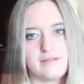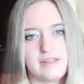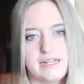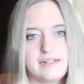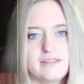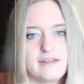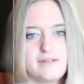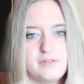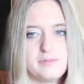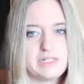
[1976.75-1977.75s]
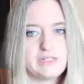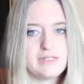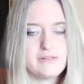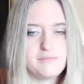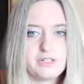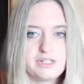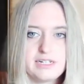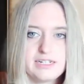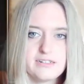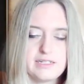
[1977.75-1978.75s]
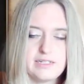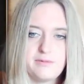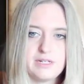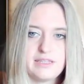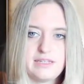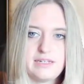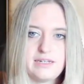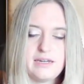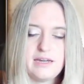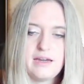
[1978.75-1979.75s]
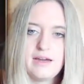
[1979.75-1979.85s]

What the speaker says: gained a lot of momentum, particularly with the